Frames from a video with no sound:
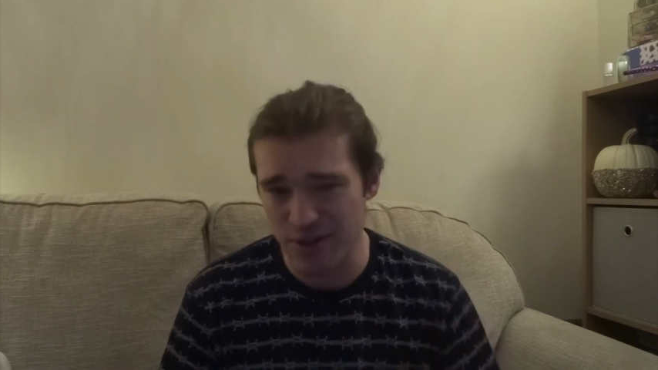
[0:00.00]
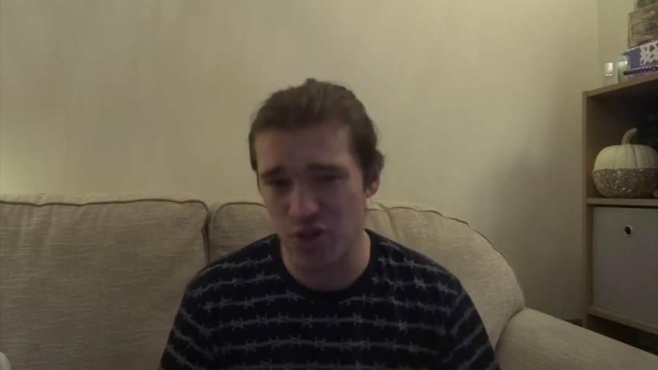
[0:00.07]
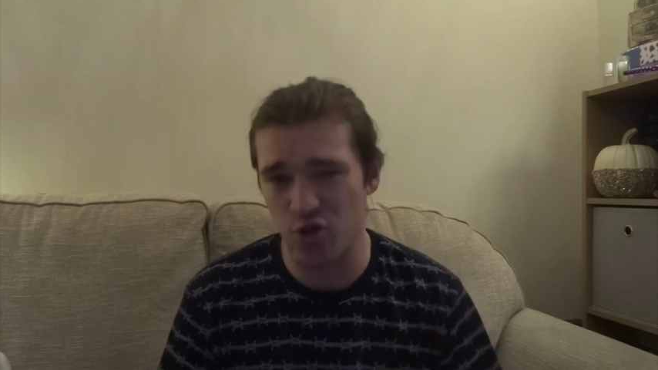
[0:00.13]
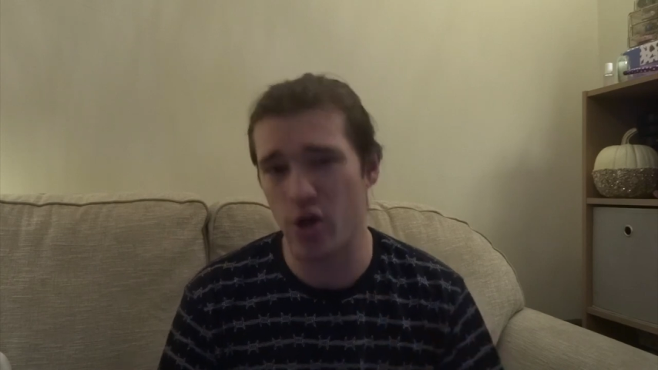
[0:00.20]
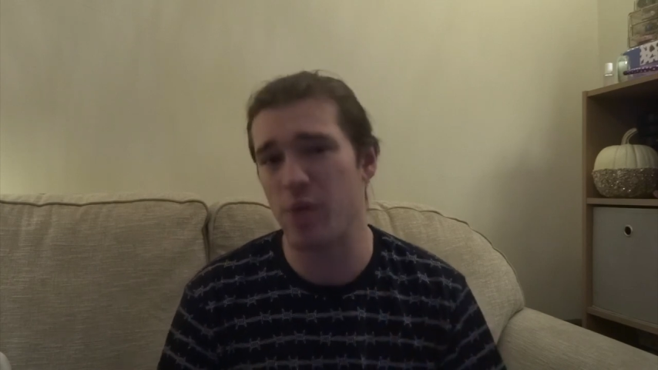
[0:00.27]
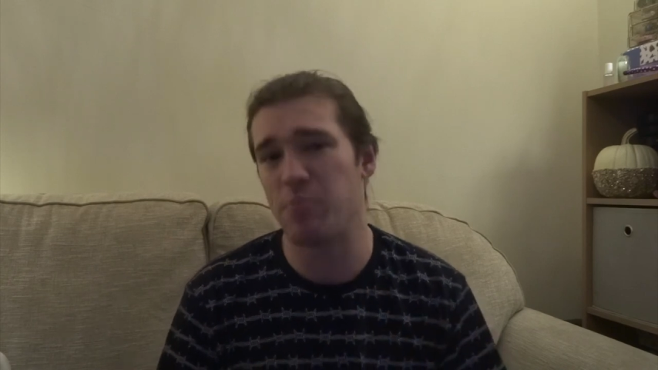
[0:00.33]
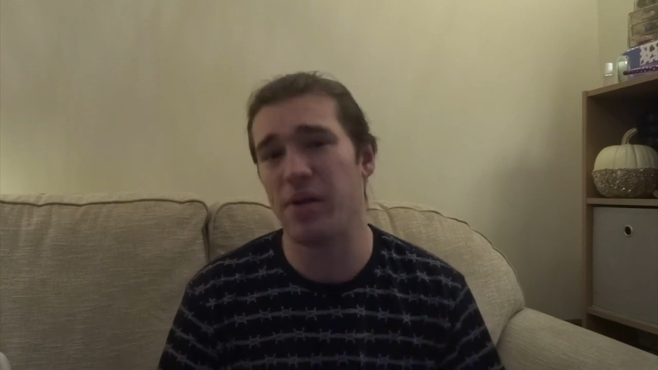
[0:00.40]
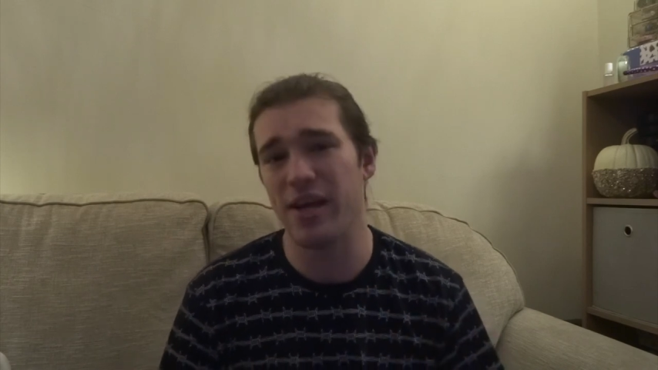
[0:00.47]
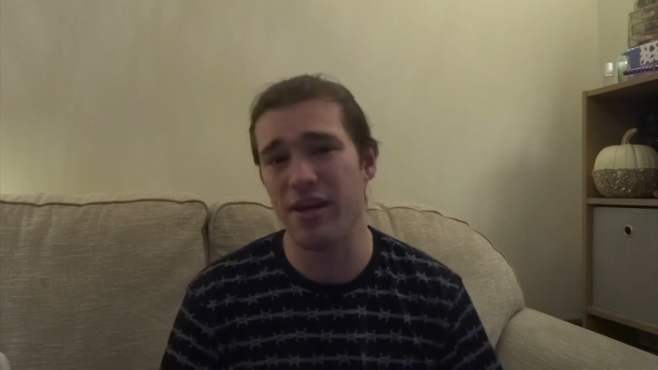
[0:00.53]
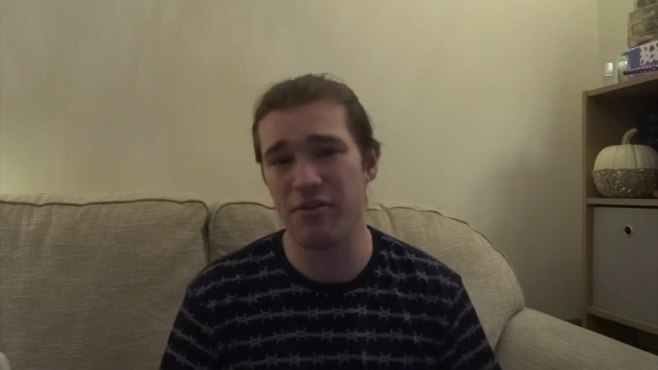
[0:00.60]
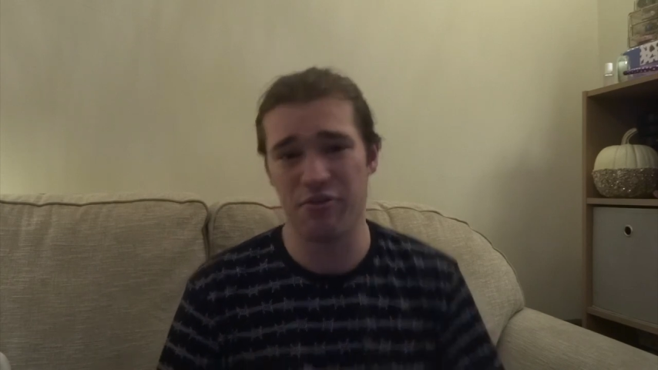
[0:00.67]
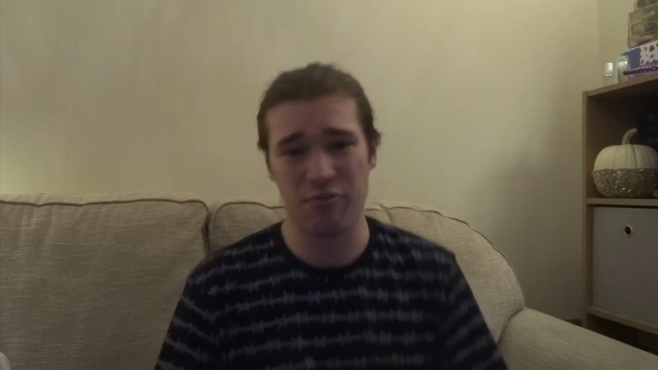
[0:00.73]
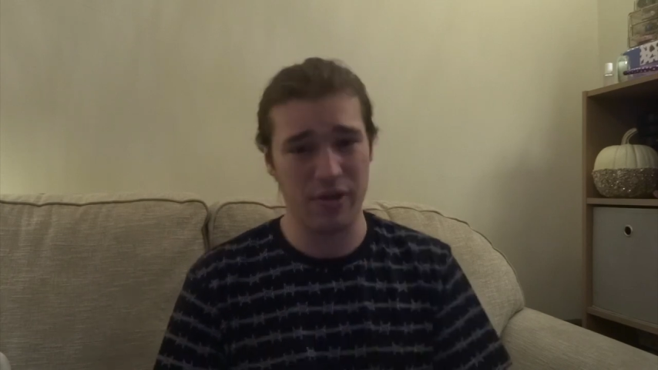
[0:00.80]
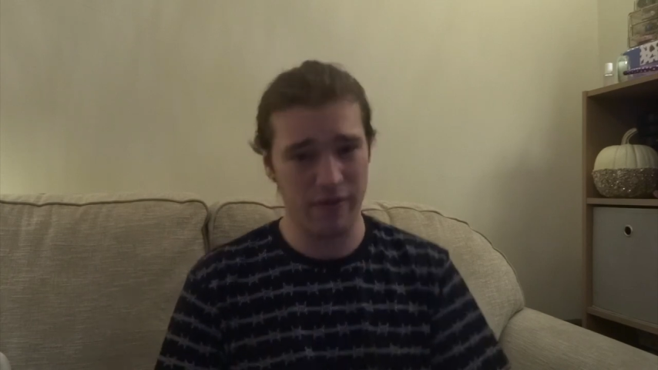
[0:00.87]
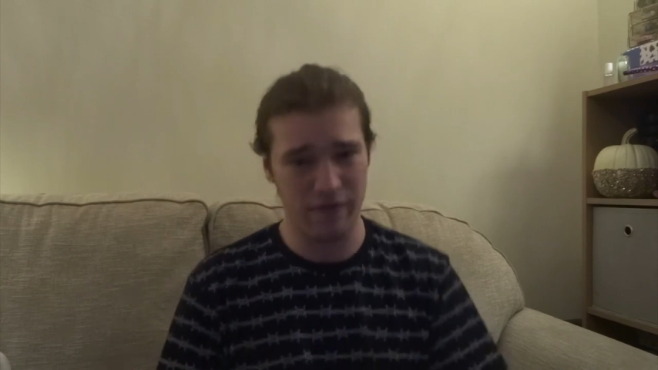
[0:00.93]
he's trying to play a
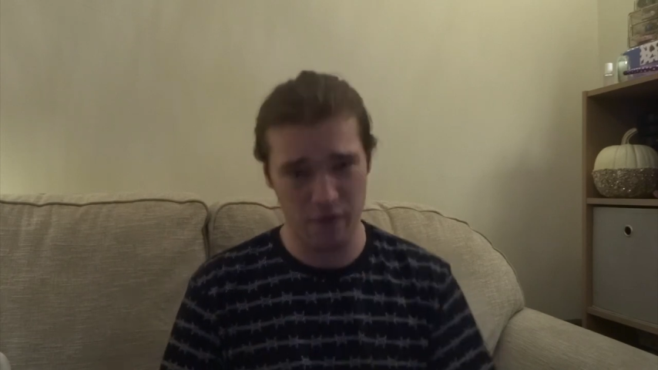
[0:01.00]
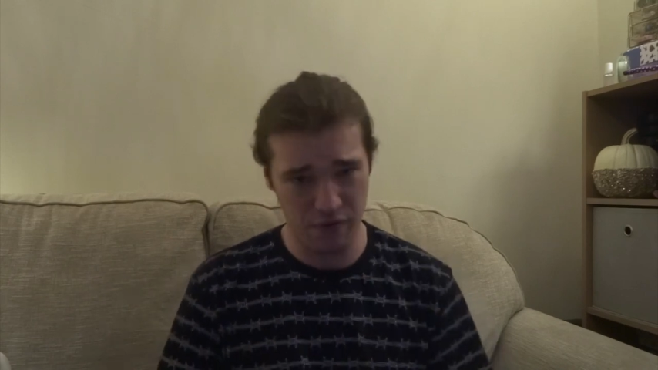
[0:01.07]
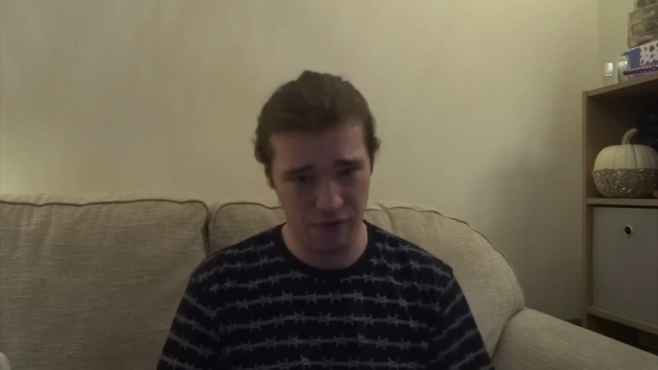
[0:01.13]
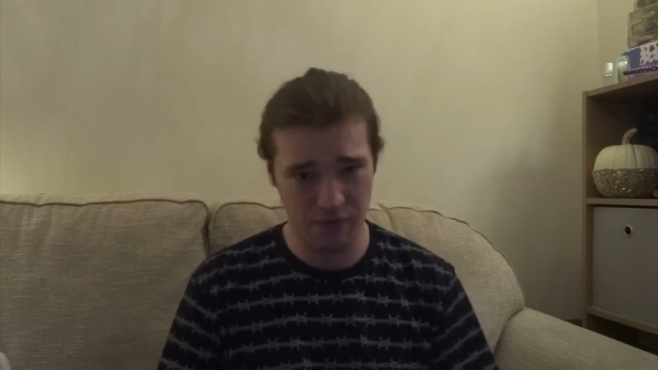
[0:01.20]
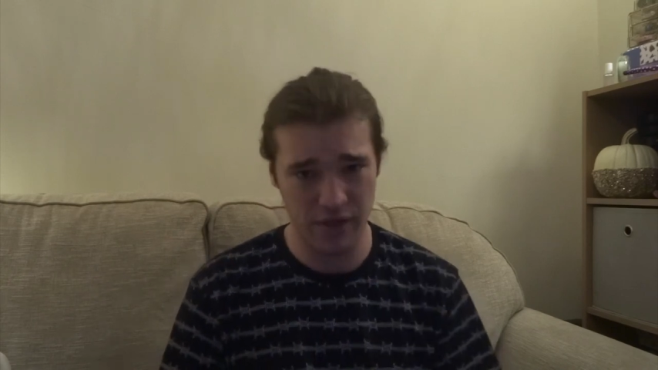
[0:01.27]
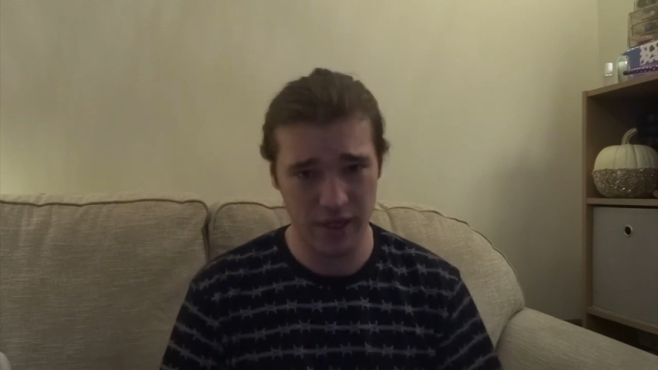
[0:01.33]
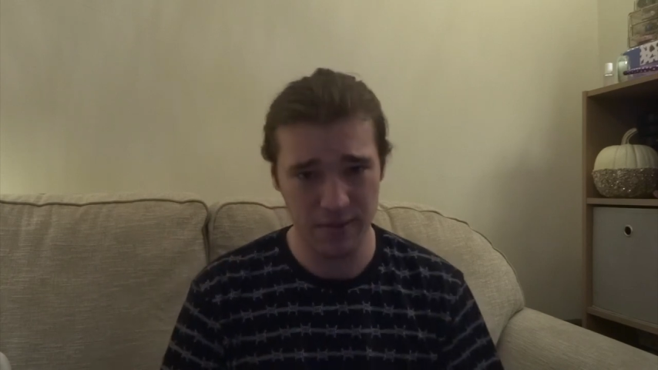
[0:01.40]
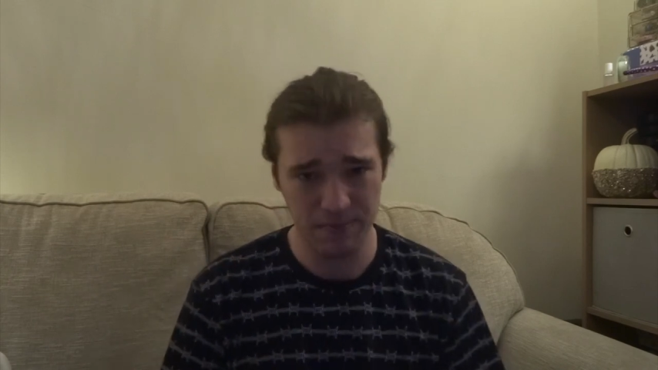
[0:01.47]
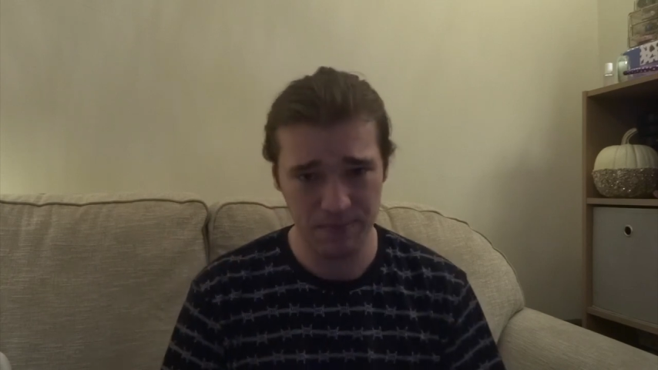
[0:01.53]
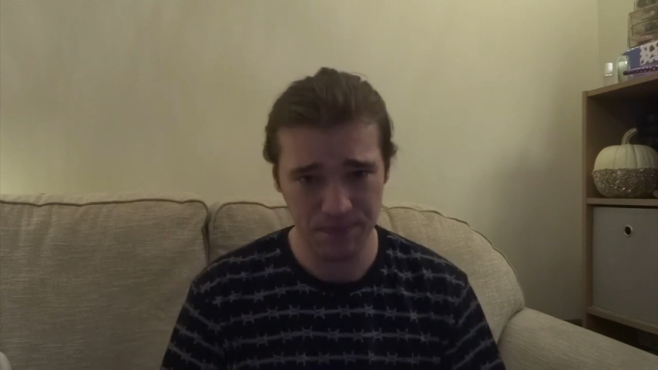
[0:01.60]
3-4-3.